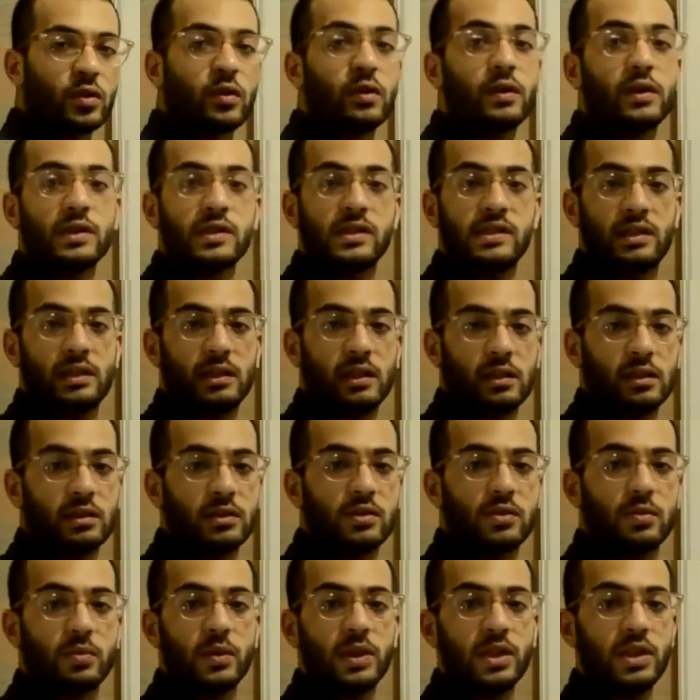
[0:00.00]
or the
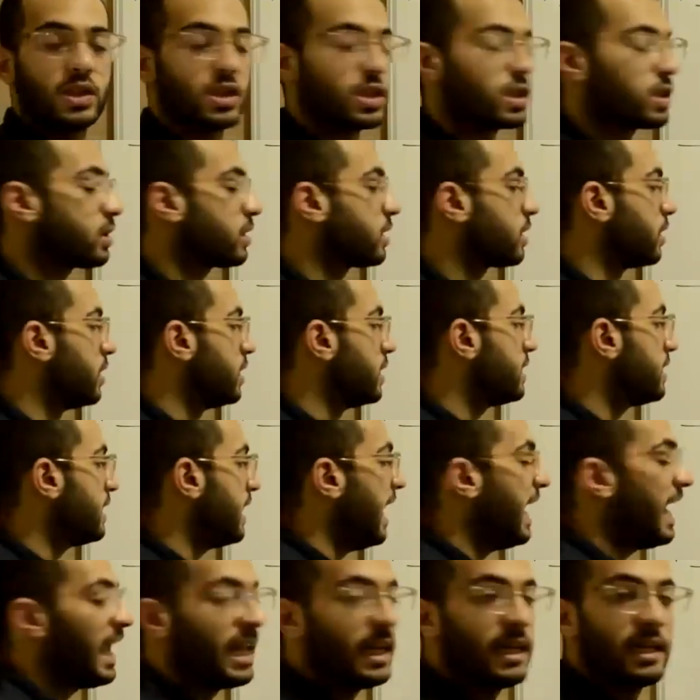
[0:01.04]
cells which
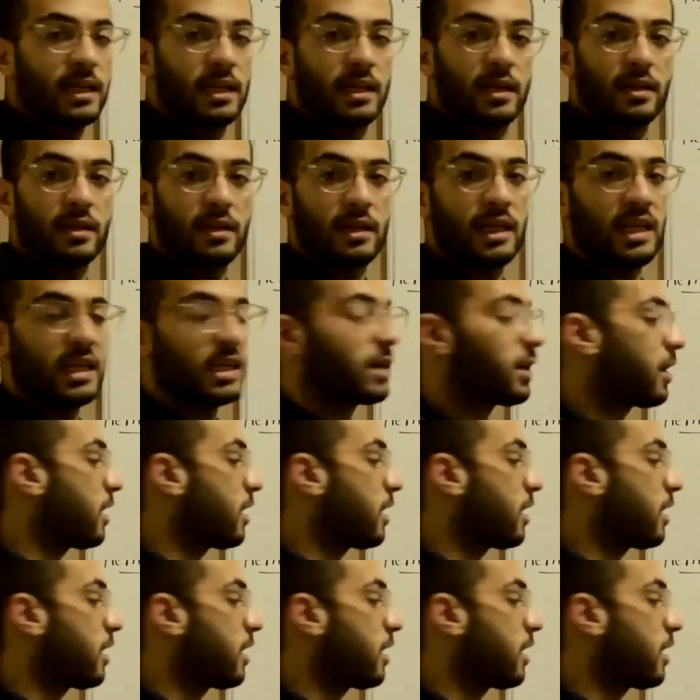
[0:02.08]
contain the